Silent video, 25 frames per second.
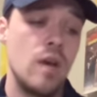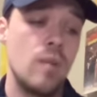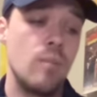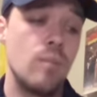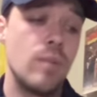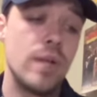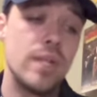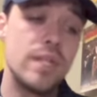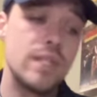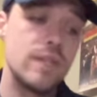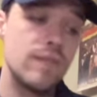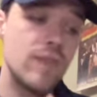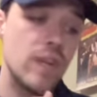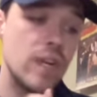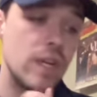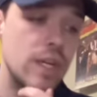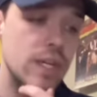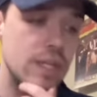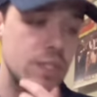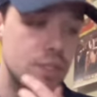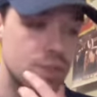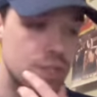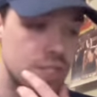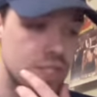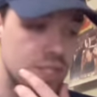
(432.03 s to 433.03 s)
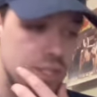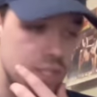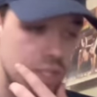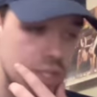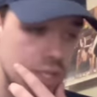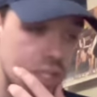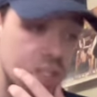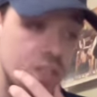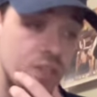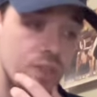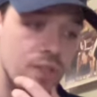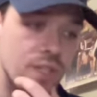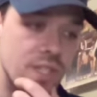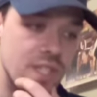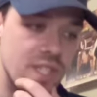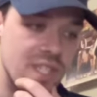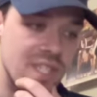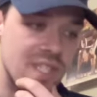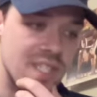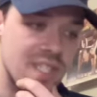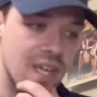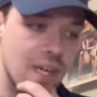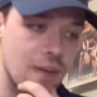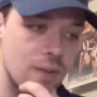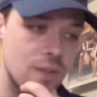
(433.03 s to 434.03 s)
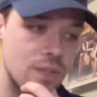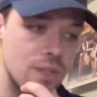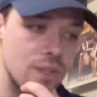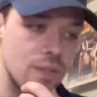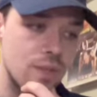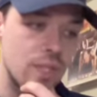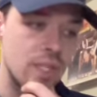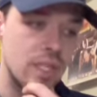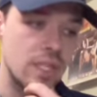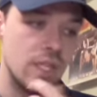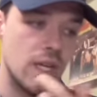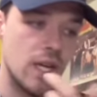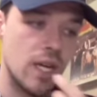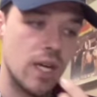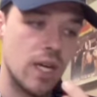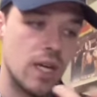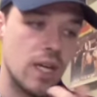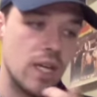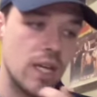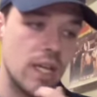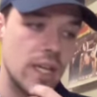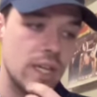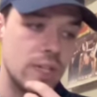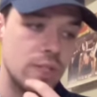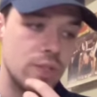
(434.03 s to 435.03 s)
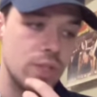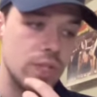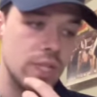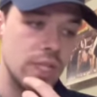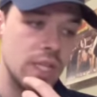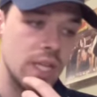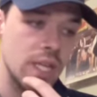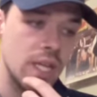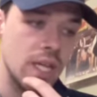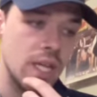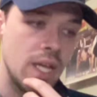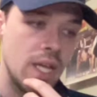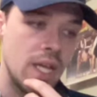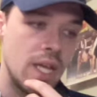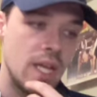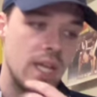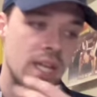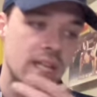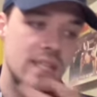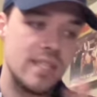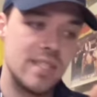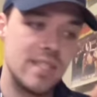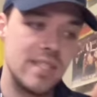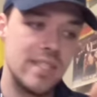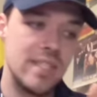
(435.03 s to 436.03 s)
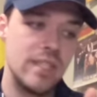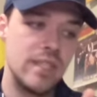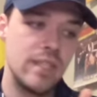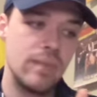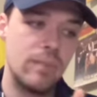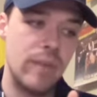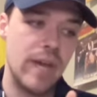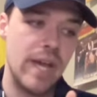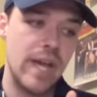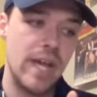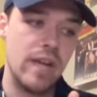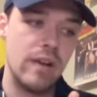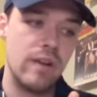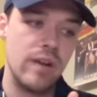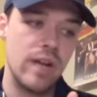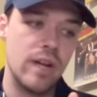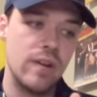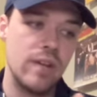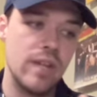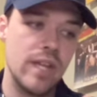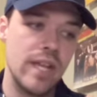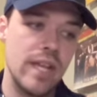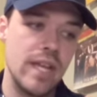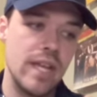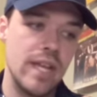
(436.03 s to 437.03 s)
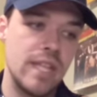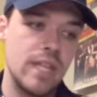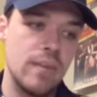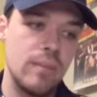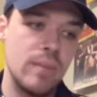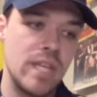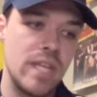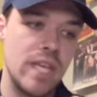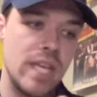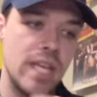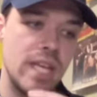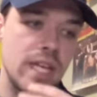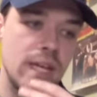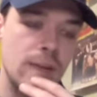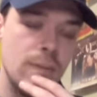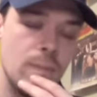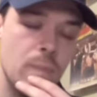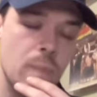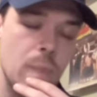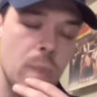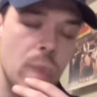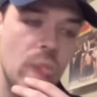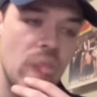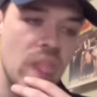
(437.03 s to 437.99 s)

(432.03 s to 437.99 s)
but it's a very interesting interesting sound to it. Uh, Kendrick is in the background and at the beginning.